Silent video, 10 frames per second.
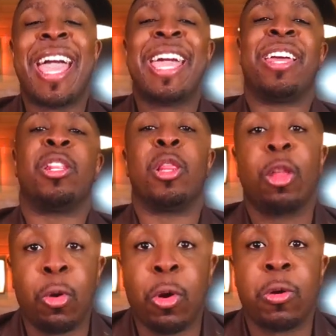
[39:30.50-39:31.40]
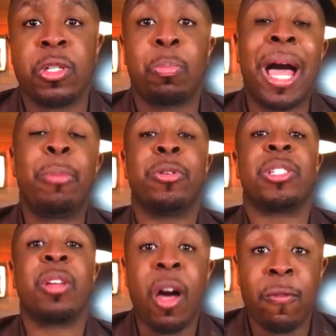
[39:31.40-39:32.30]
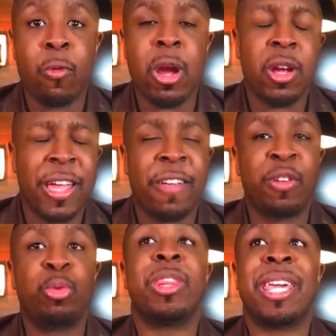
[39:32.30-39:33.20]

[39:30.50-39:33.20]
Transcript: and the Logos Bible software if you